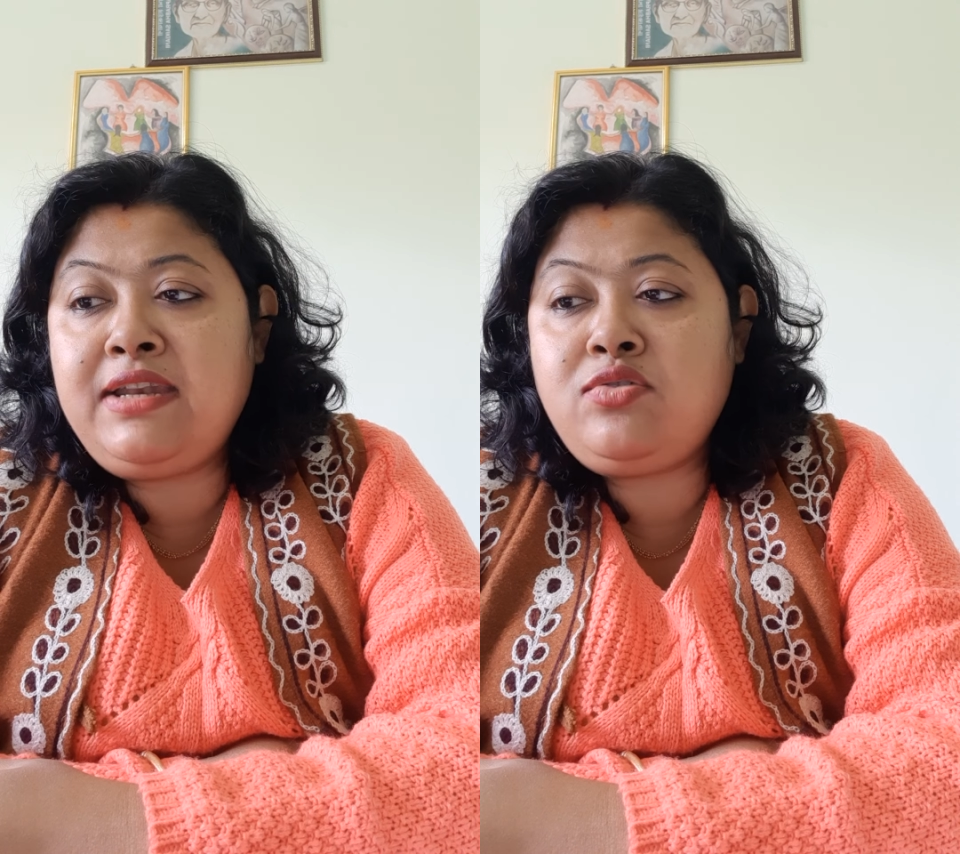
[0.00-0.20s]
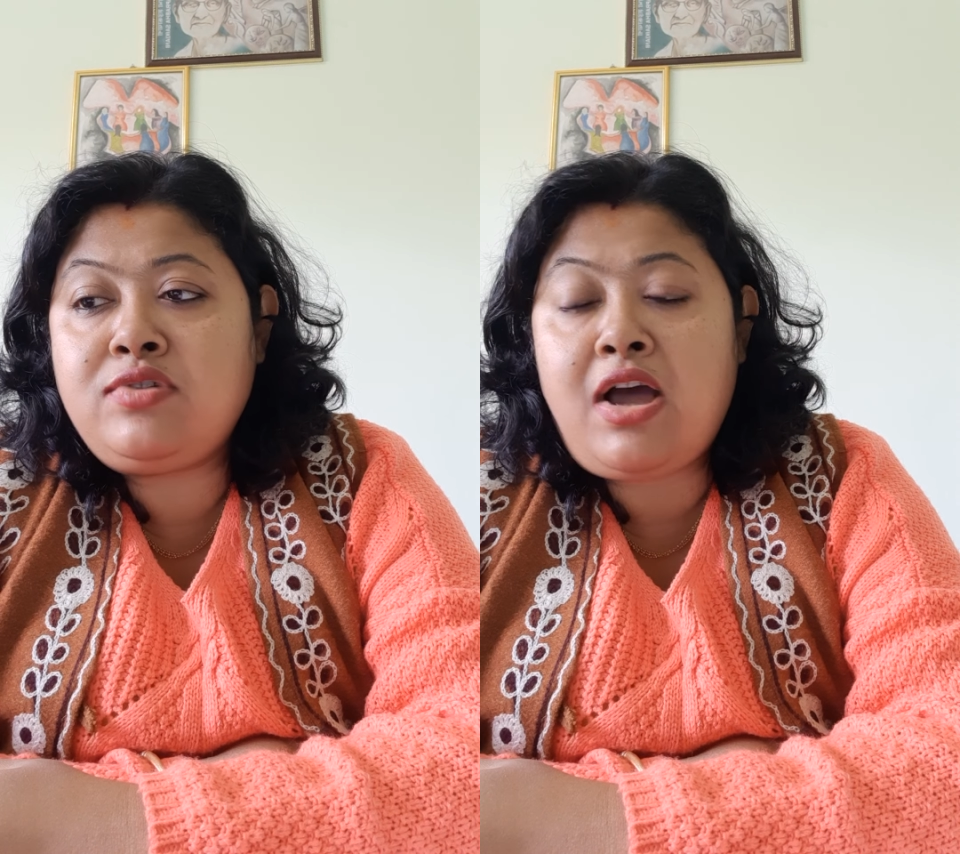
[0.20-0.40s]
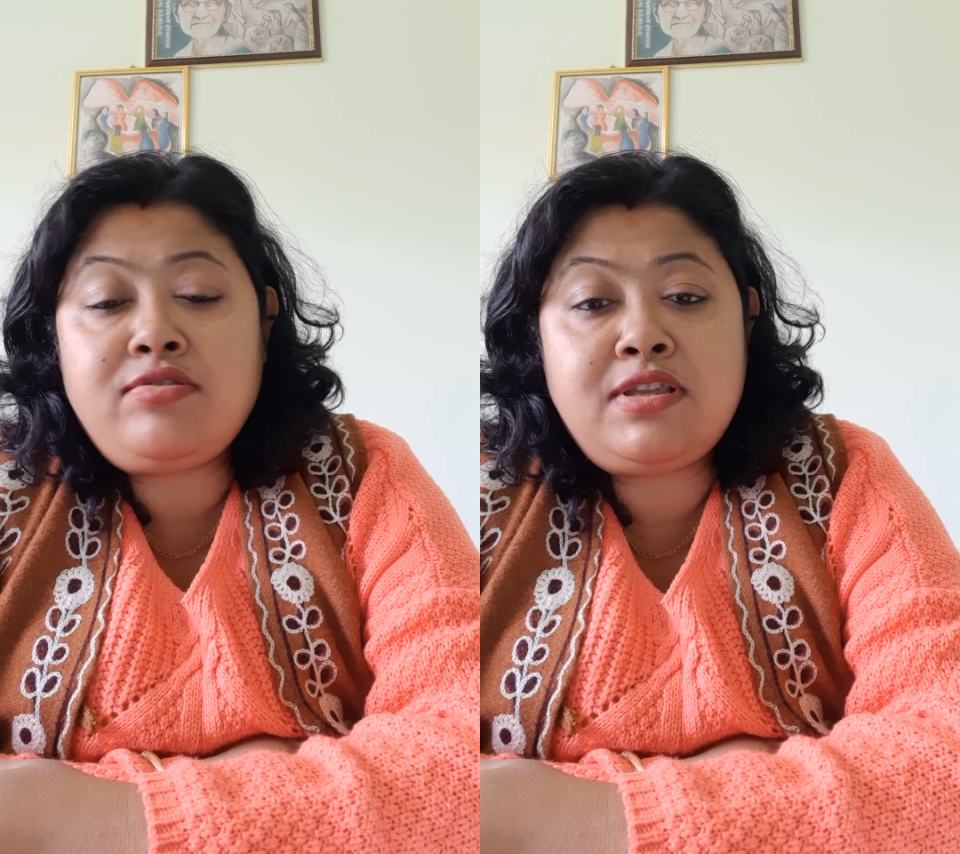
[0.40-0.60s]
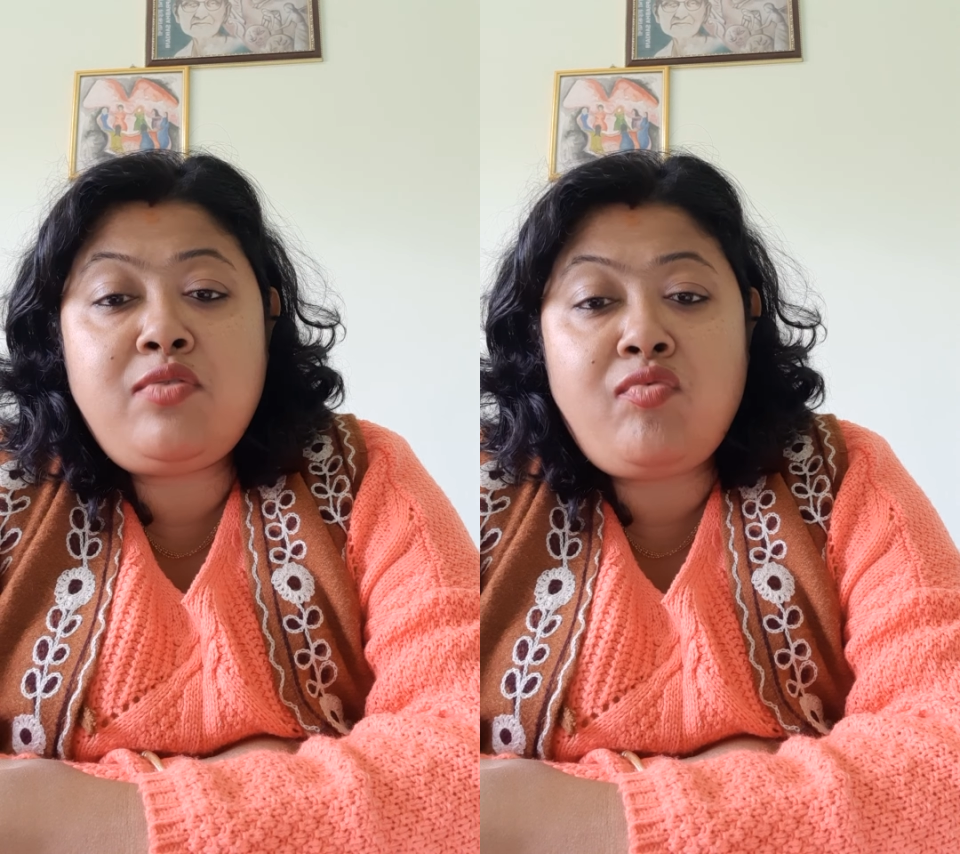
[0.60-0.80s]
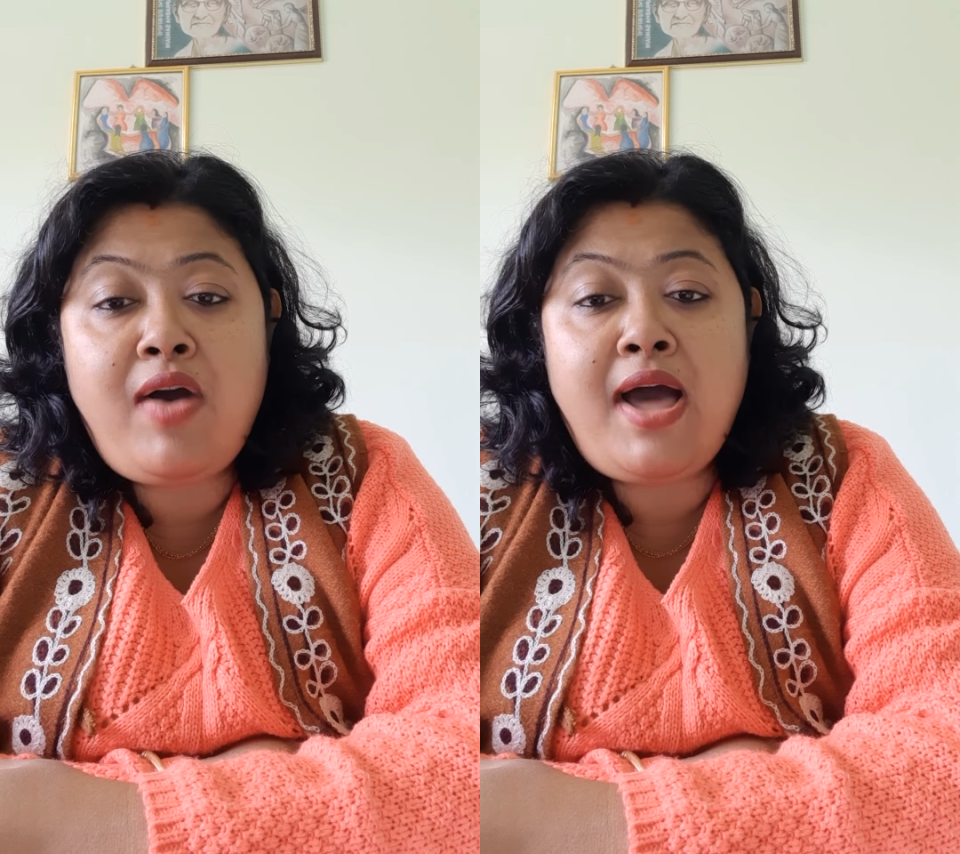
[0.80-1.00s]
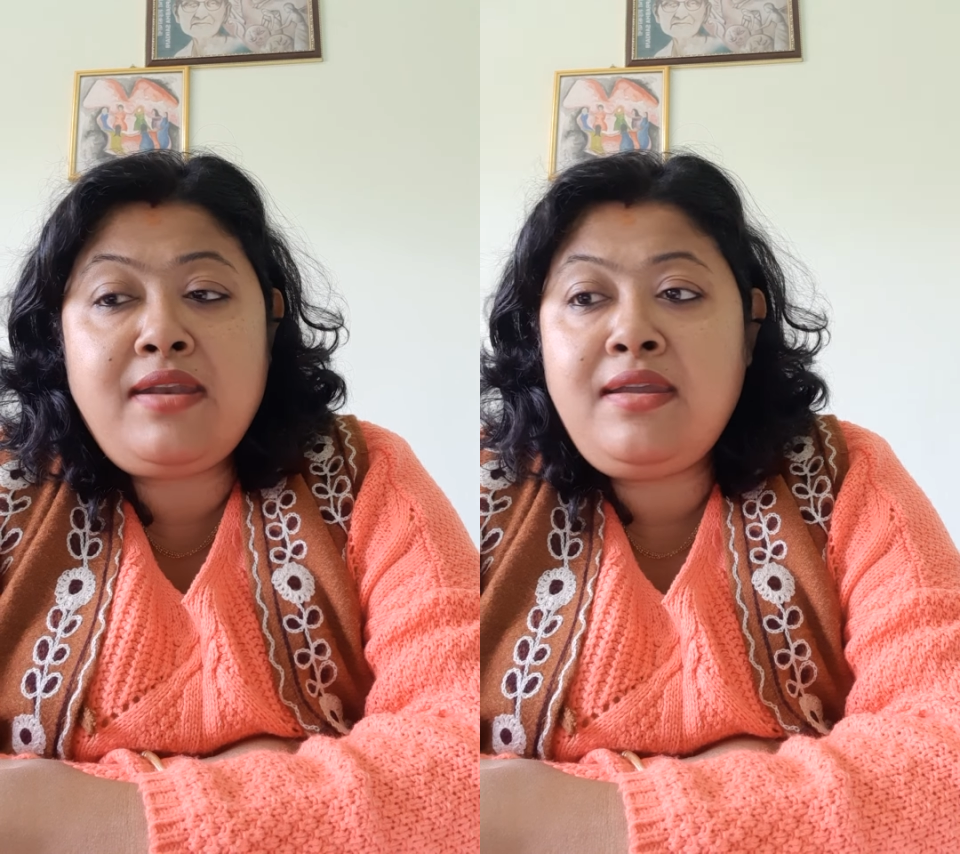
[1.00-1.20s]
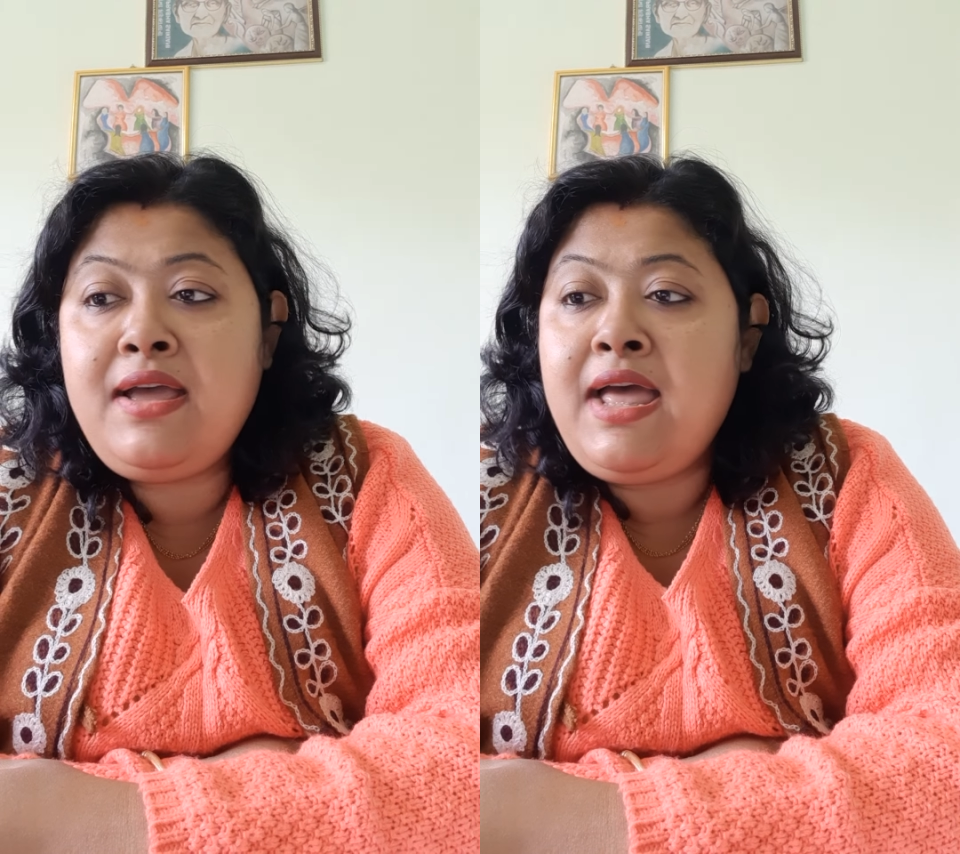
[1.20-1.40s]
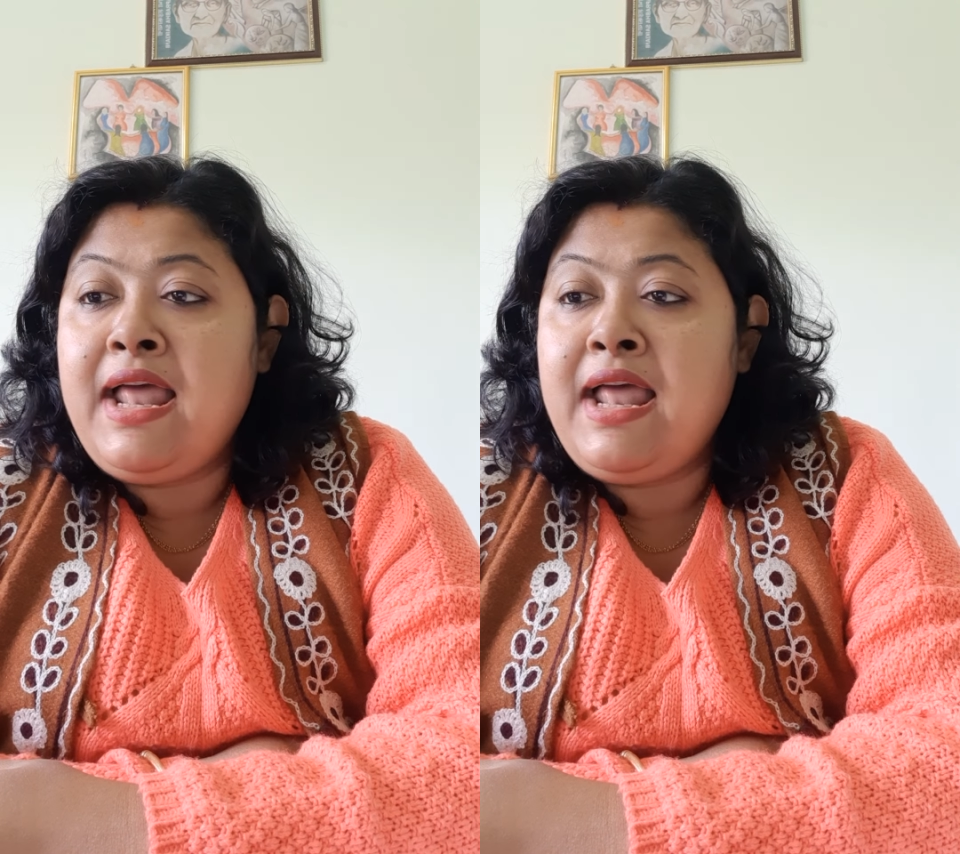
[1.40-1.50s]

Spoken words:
in 2001,